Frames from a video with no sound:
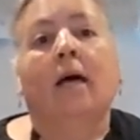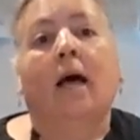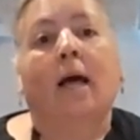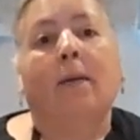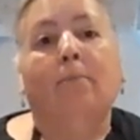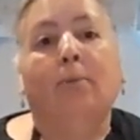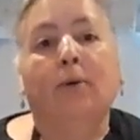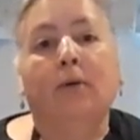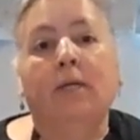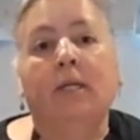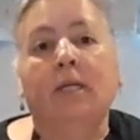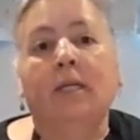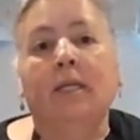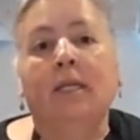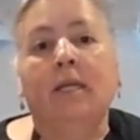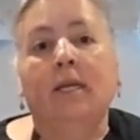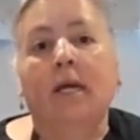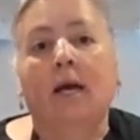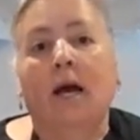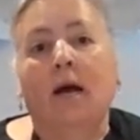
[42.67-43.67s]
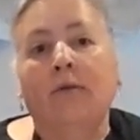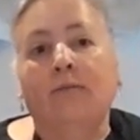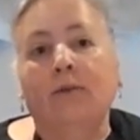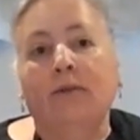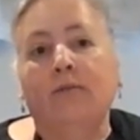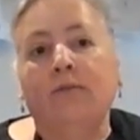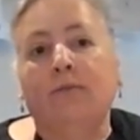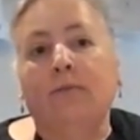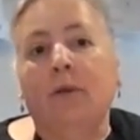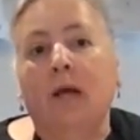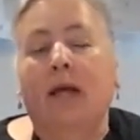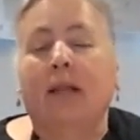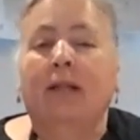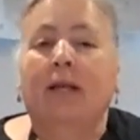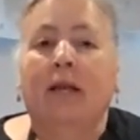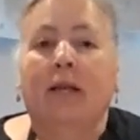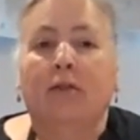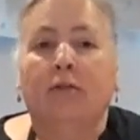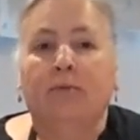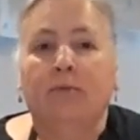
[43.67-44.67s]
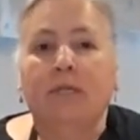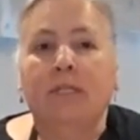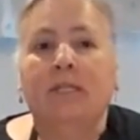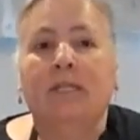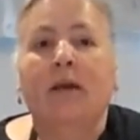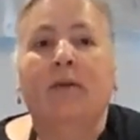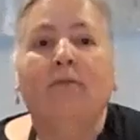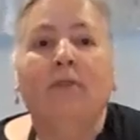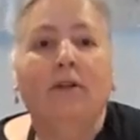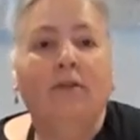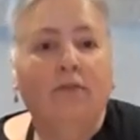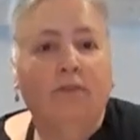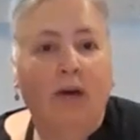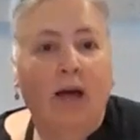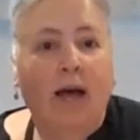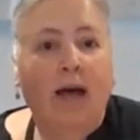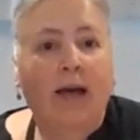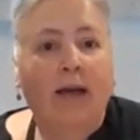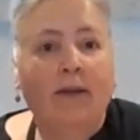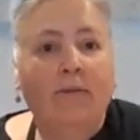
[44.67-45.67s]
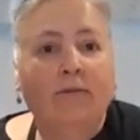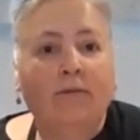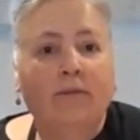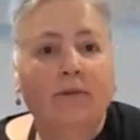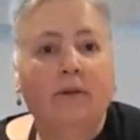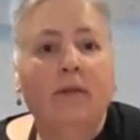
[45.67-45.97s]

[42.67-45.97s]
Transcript: I put it in the oven at like 375.